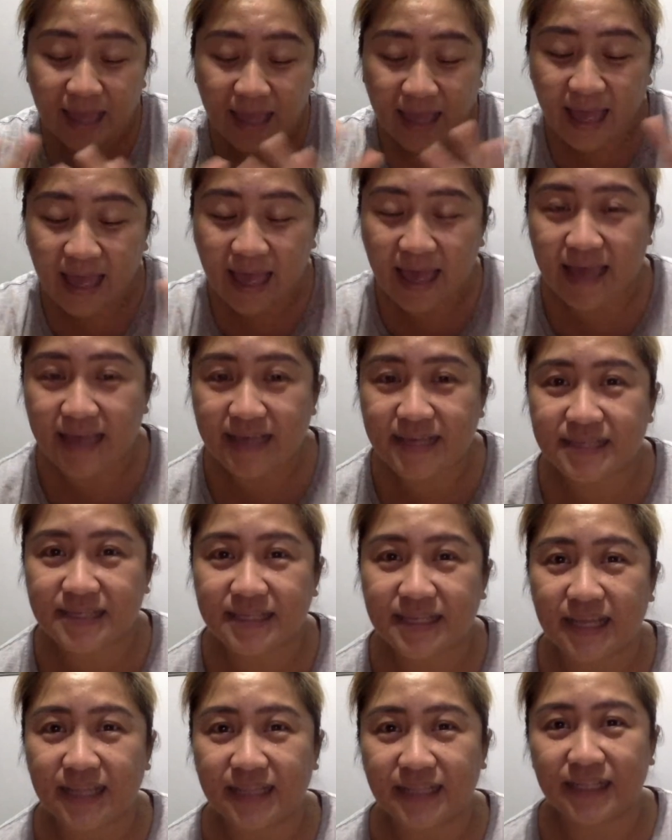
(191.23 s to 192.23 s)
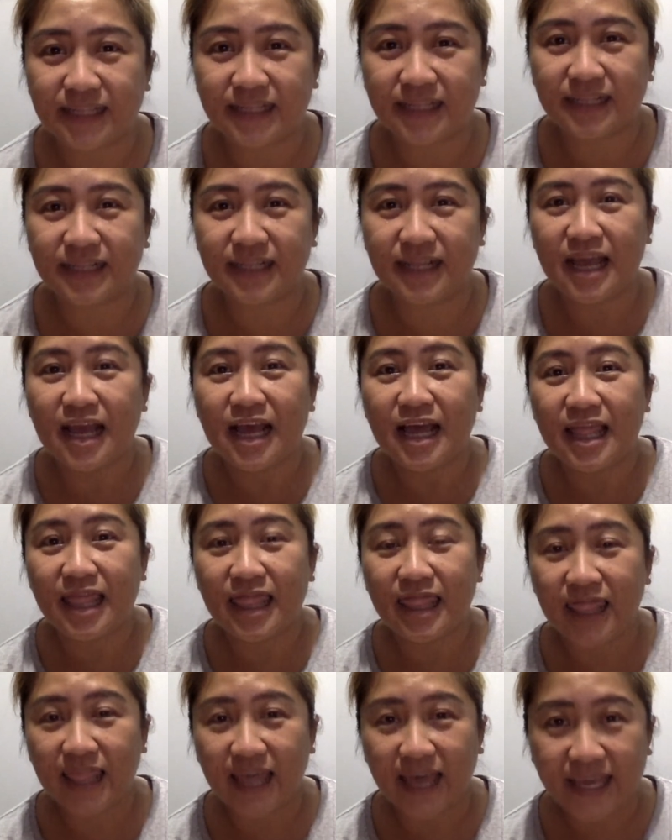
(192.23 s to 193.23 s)
has a little
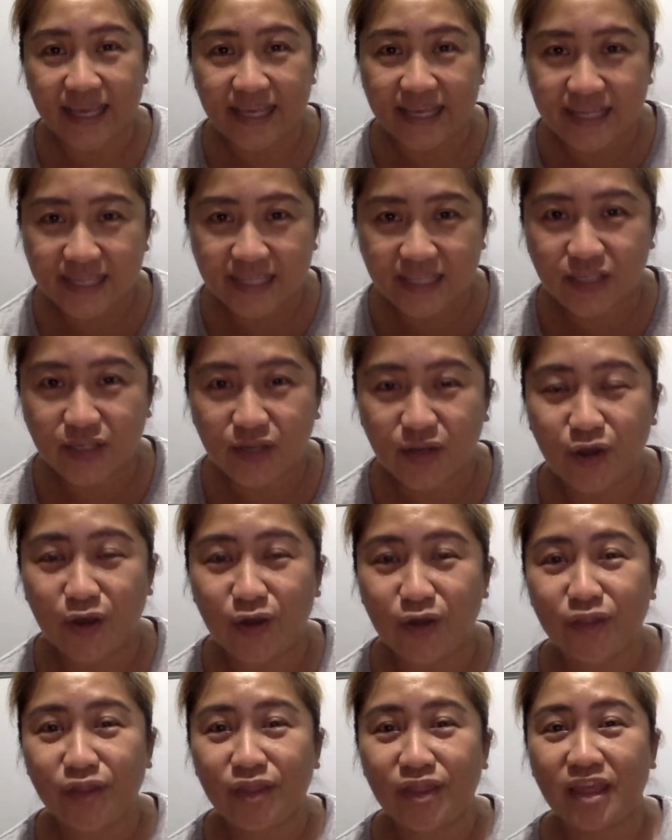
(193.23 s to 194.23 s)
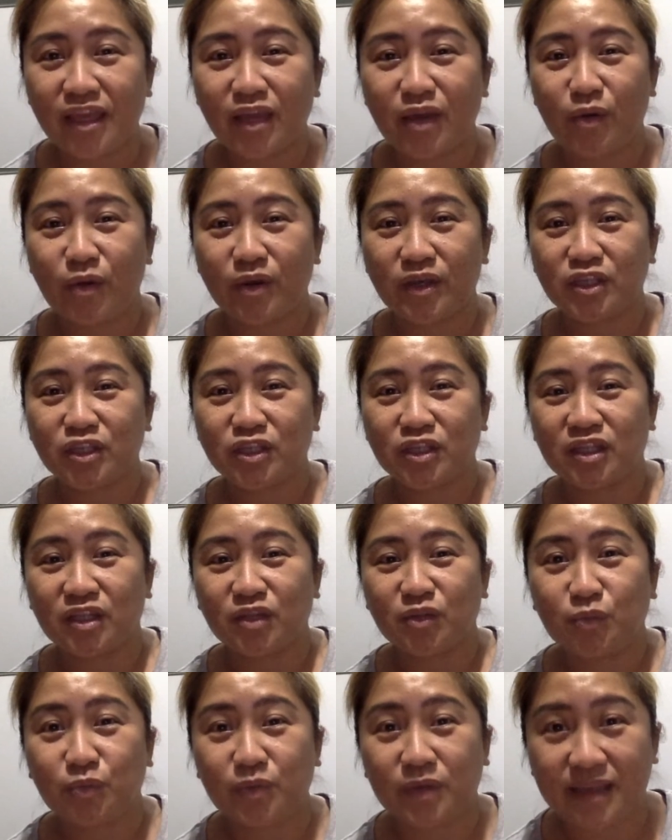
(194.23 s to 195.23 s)
light on the question
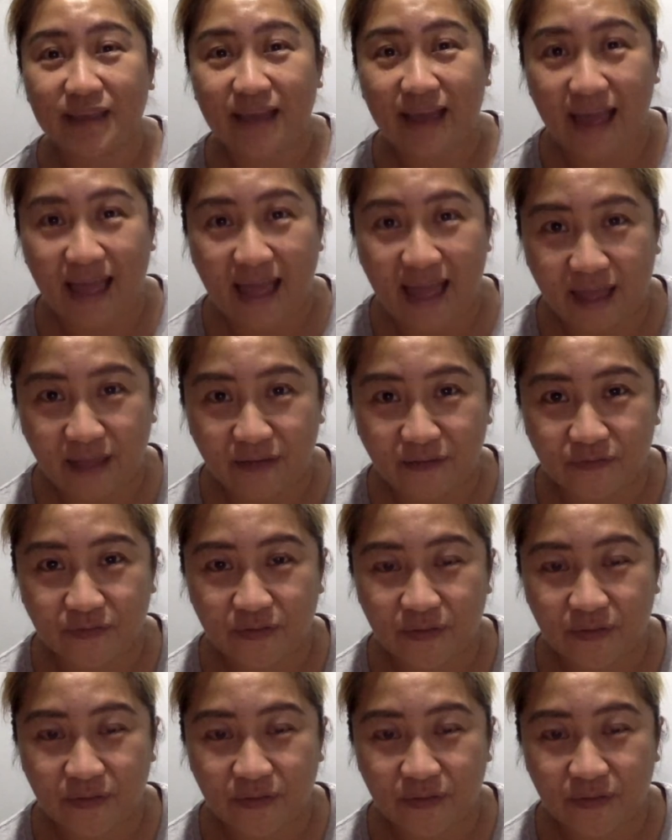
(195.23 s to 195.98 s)
that we have.